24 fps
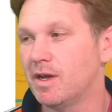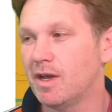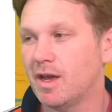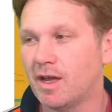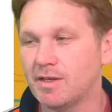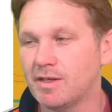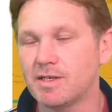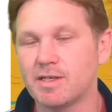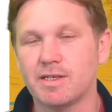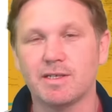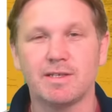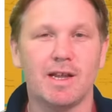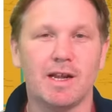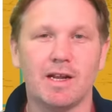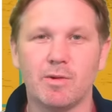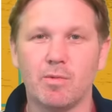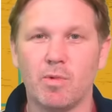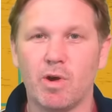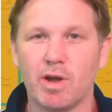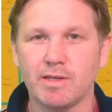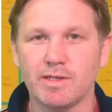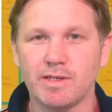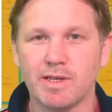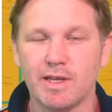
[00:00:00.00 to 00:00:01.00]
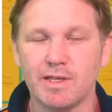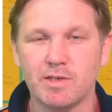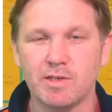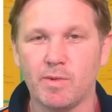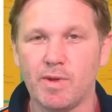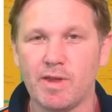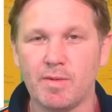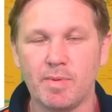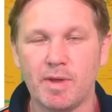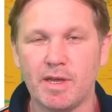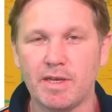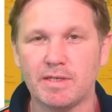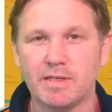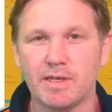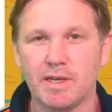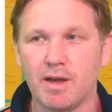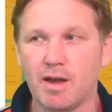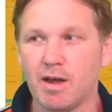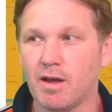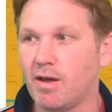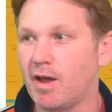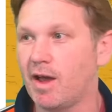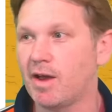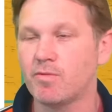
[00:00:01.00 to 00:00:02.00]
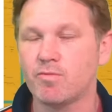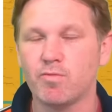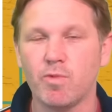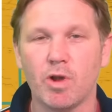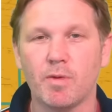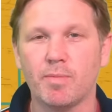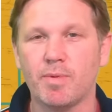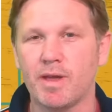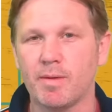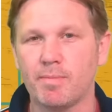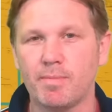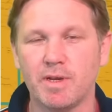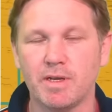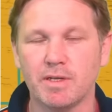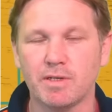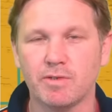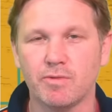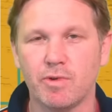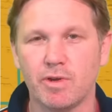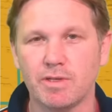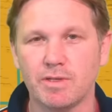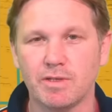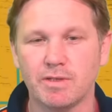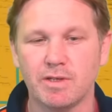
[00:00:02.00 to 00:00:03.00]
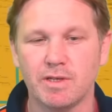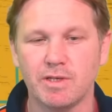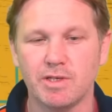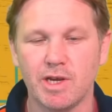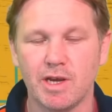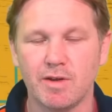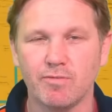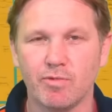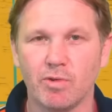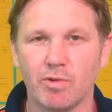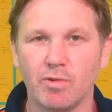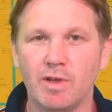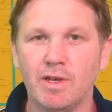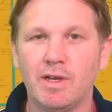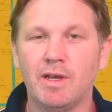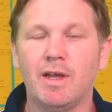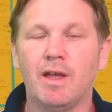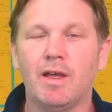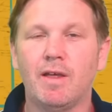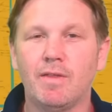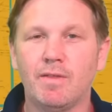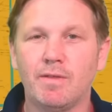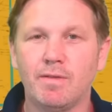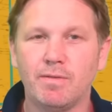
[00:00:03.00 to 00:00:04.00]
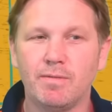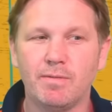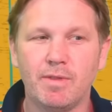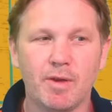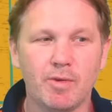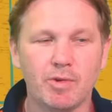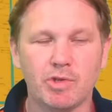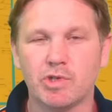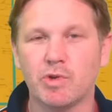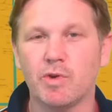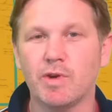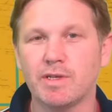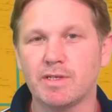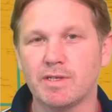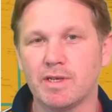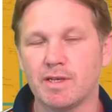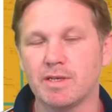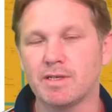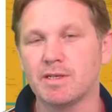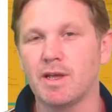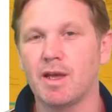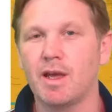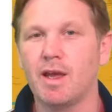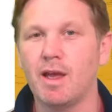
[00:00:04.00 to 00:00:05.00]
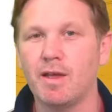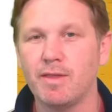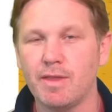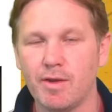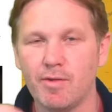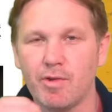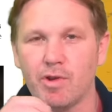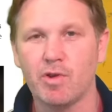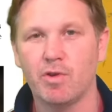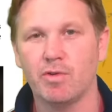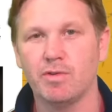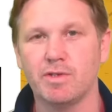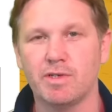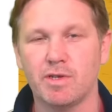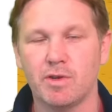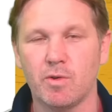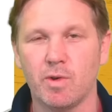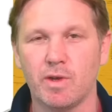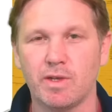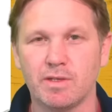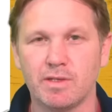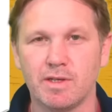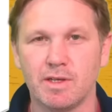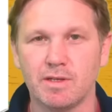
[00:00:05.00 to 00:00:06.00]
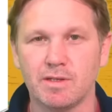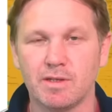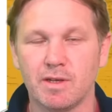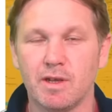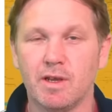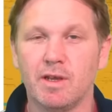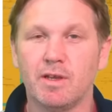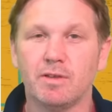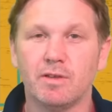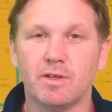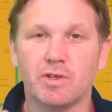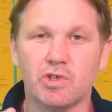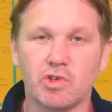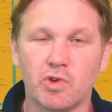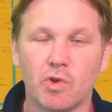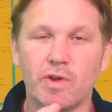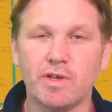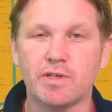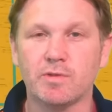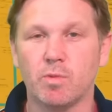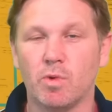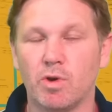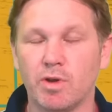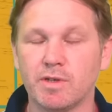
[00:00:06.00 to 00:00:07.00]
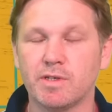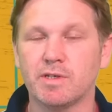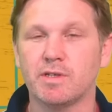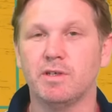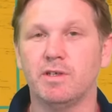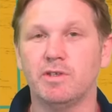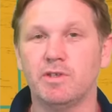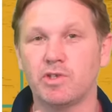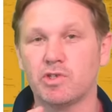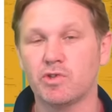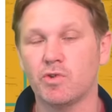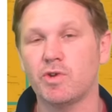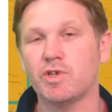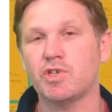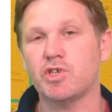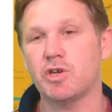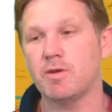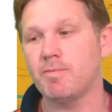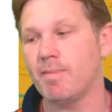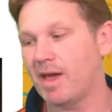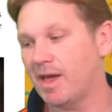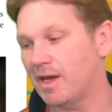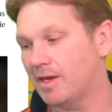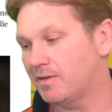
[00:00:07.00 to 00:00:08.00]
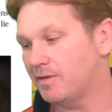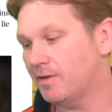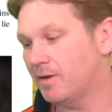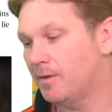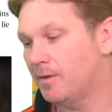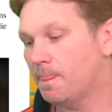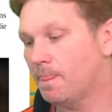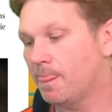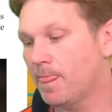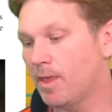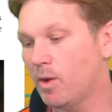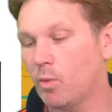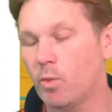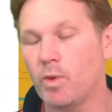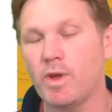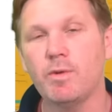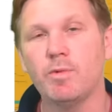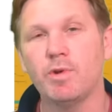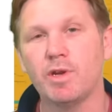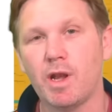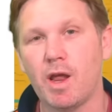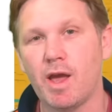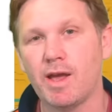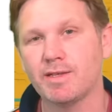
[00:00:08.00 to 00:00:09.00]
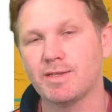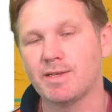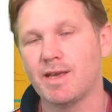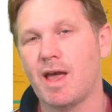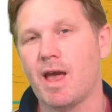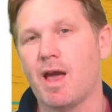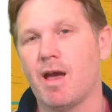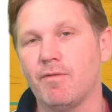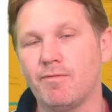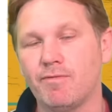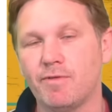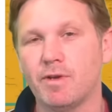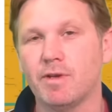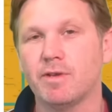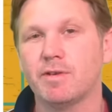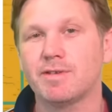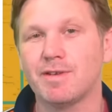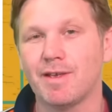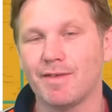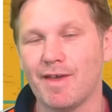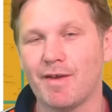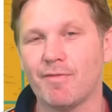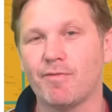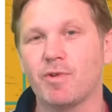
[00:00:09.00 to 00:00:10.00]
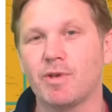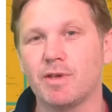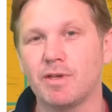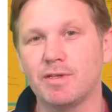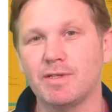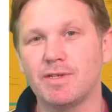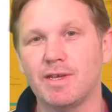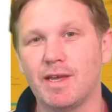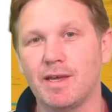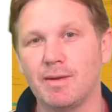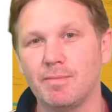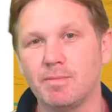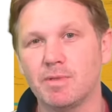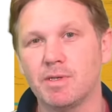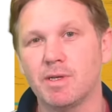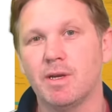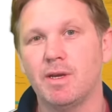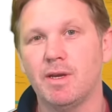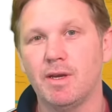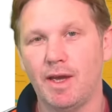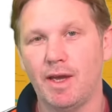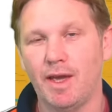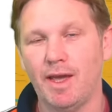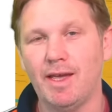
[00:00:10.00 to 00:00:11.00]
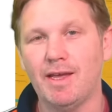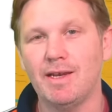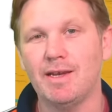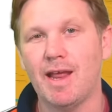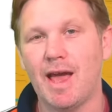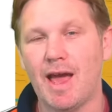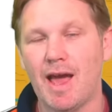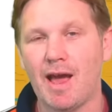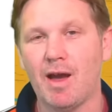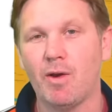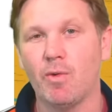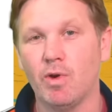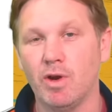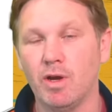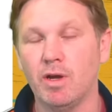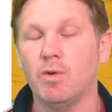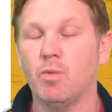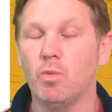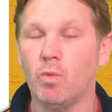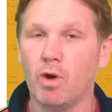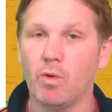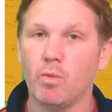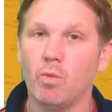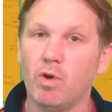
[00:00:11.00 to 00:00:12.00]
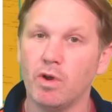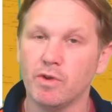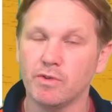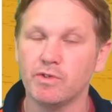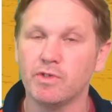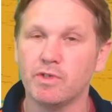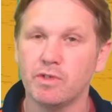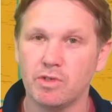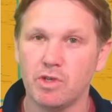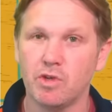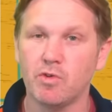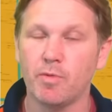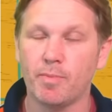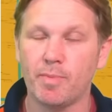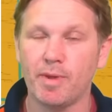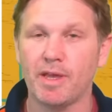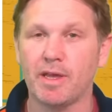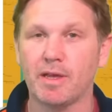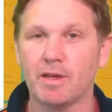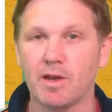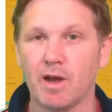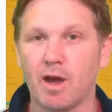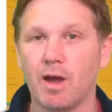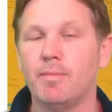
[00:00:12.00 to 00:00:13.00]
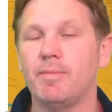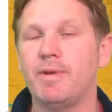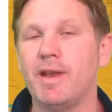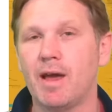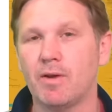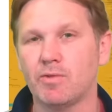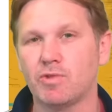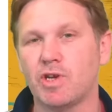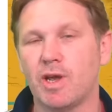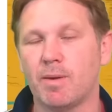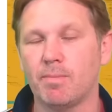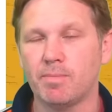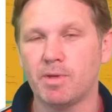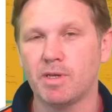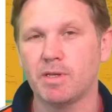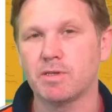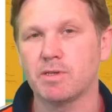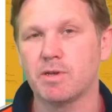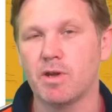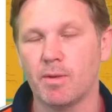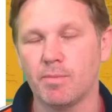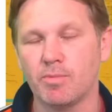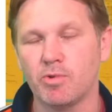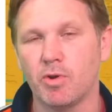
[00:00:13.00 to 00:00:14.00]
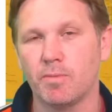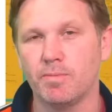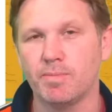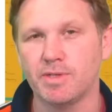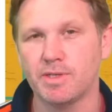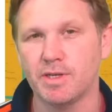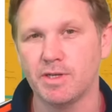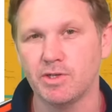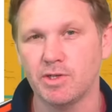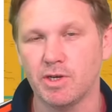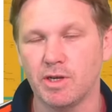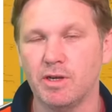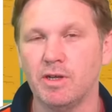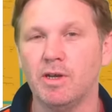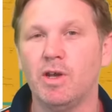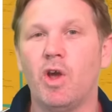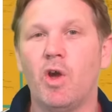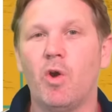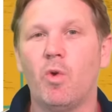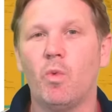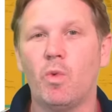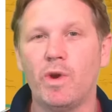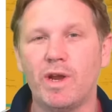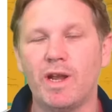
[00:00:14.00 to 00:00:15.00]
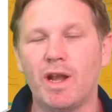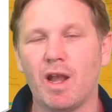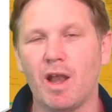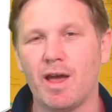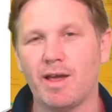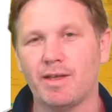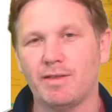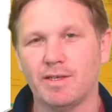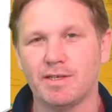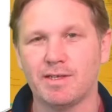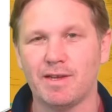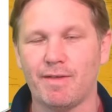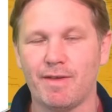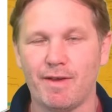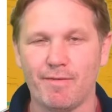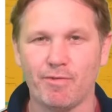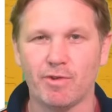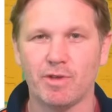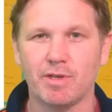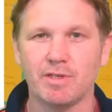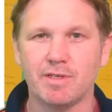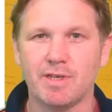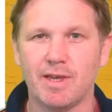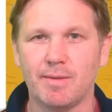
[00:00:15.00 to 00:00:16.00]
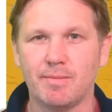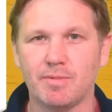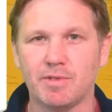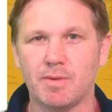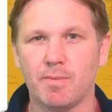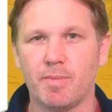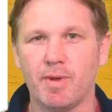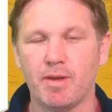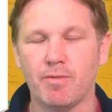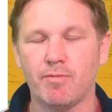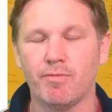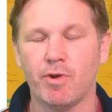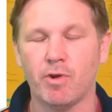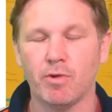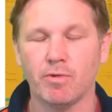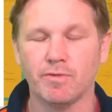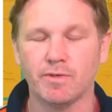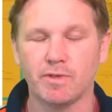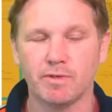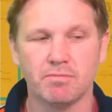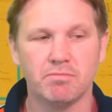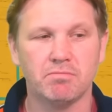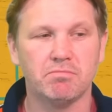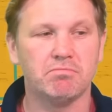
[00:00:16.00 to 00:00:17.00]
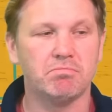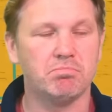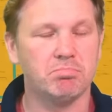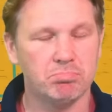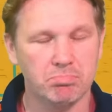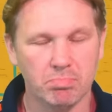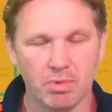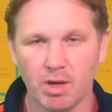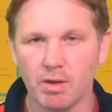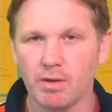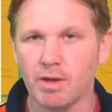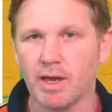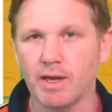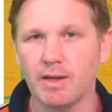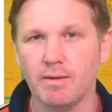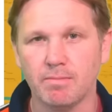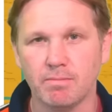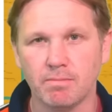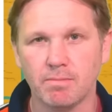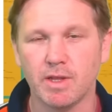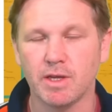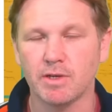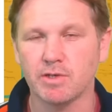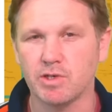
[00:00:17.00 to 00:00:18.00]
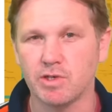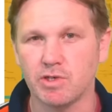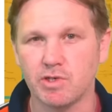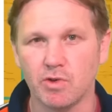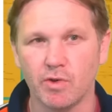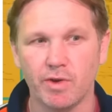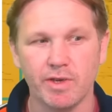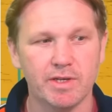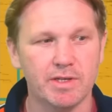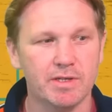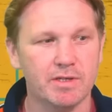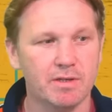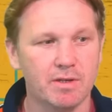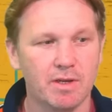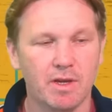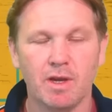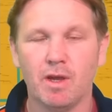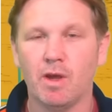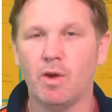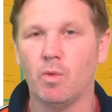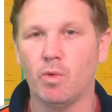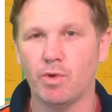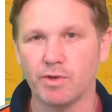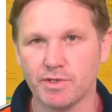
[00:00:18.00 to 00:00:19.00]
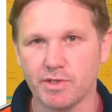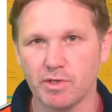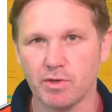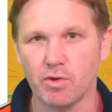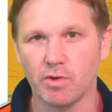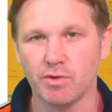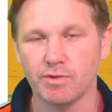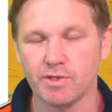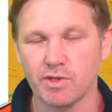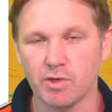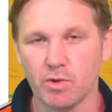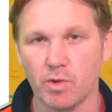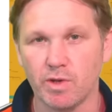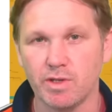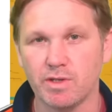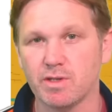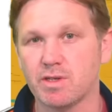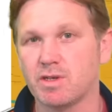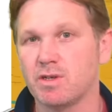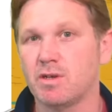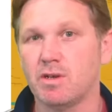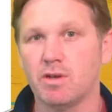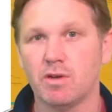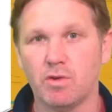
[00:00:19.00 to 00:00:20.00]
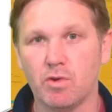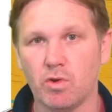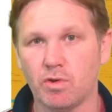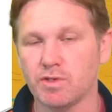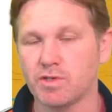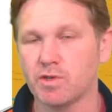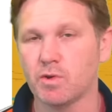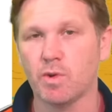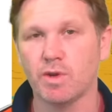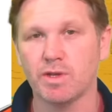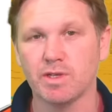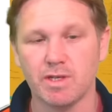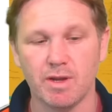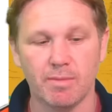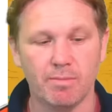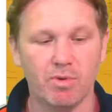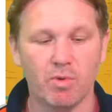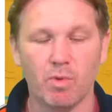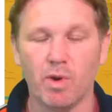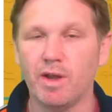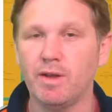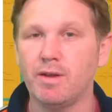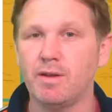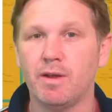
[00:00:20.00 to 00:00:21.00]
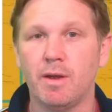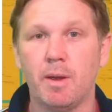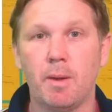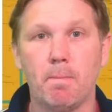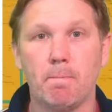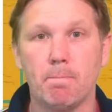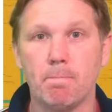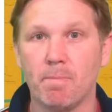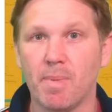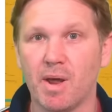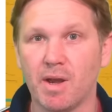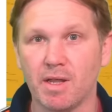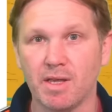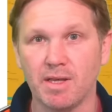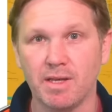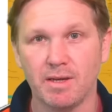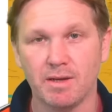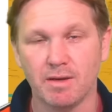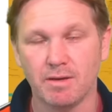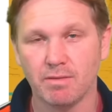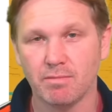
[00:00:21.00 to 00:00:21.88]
And this is exactly what I'd say to EPCR and rugby administrators in general. There are choices and there are consequences. The choice was, and the choice you made, we would like to have South African teams in our, what was, European Cup, now Champions Cup competition. We'd like the South African teams to be involved. Okay, that's your choice. What's the consequence? Consequence number one, money.